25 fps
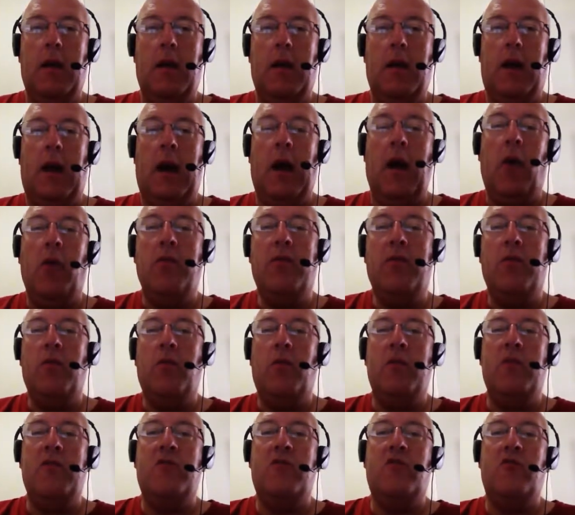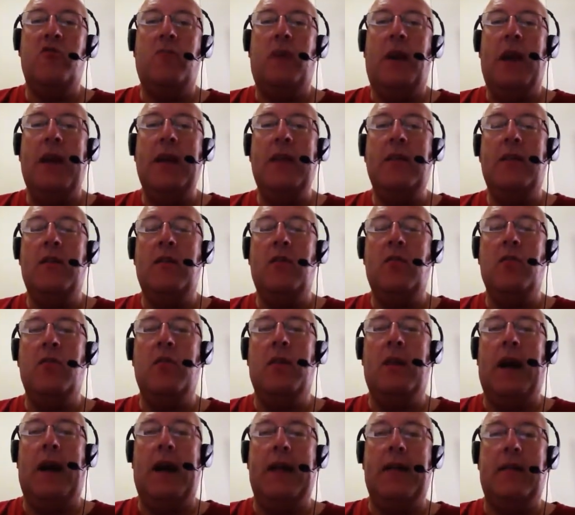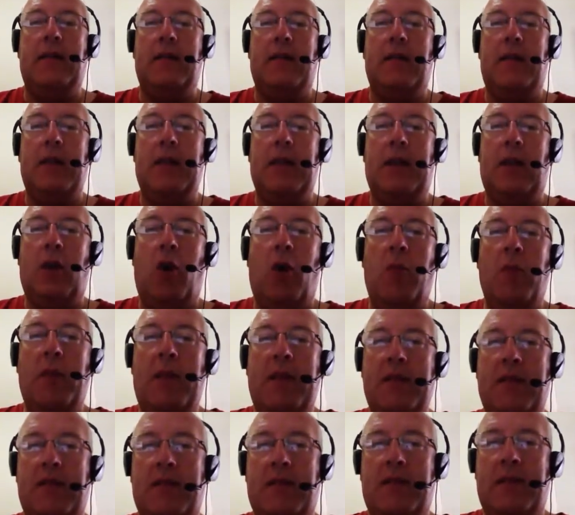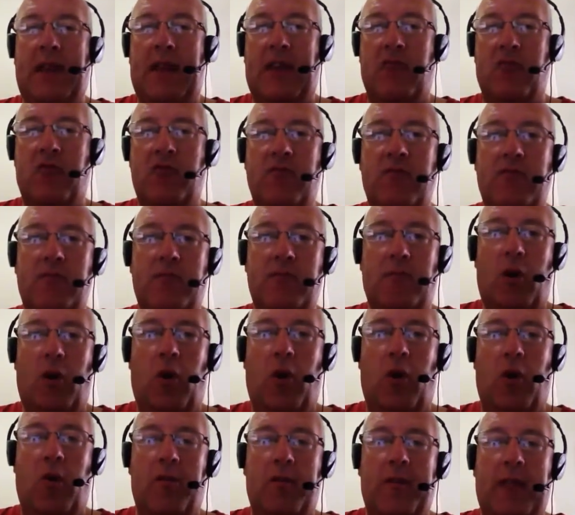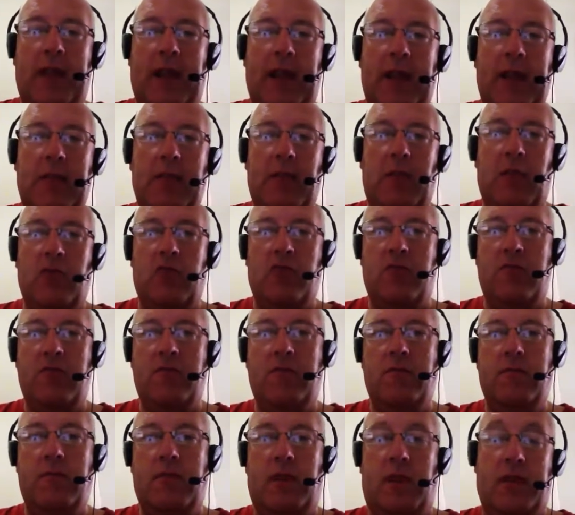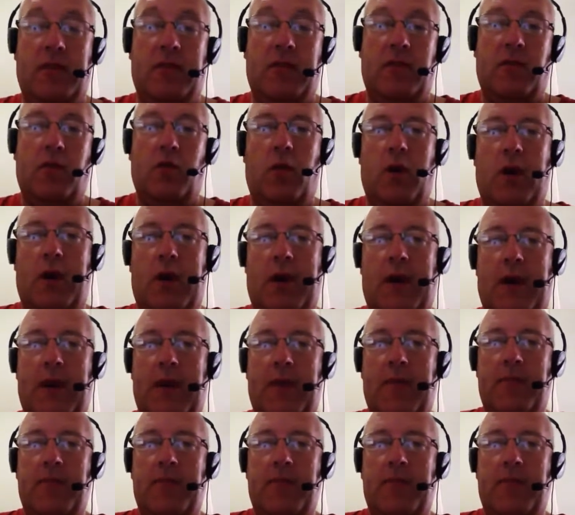I also want to remind you that the comment section of Dailymotion doesn't work.